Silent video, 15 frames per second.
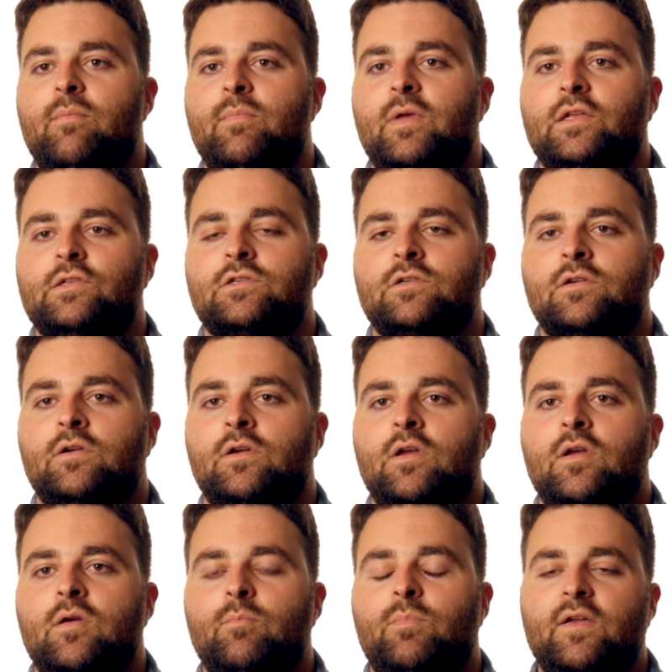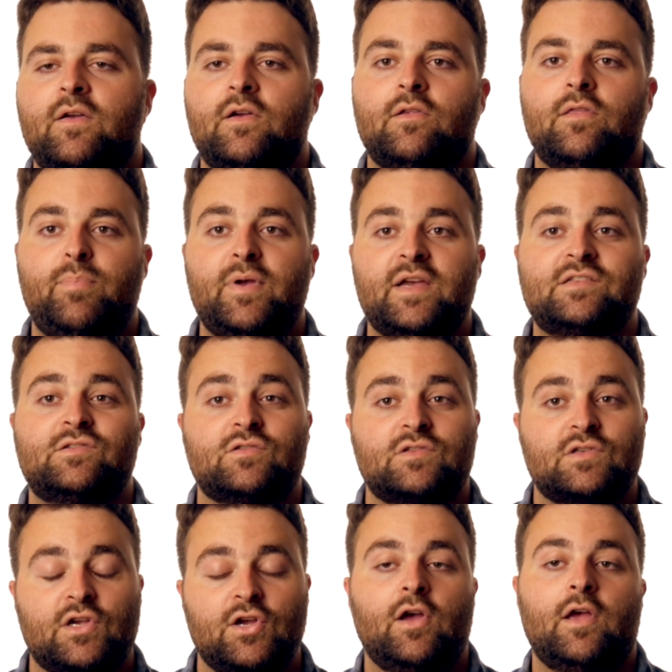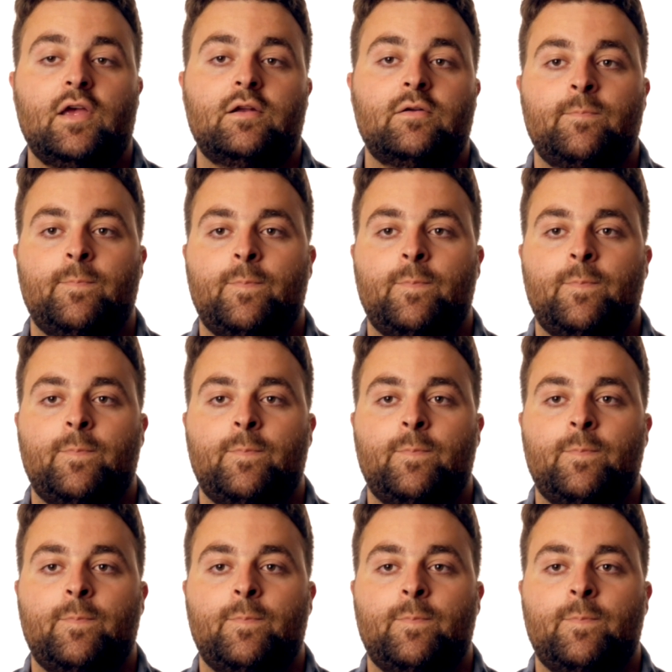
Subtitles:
image. But are the pixels good?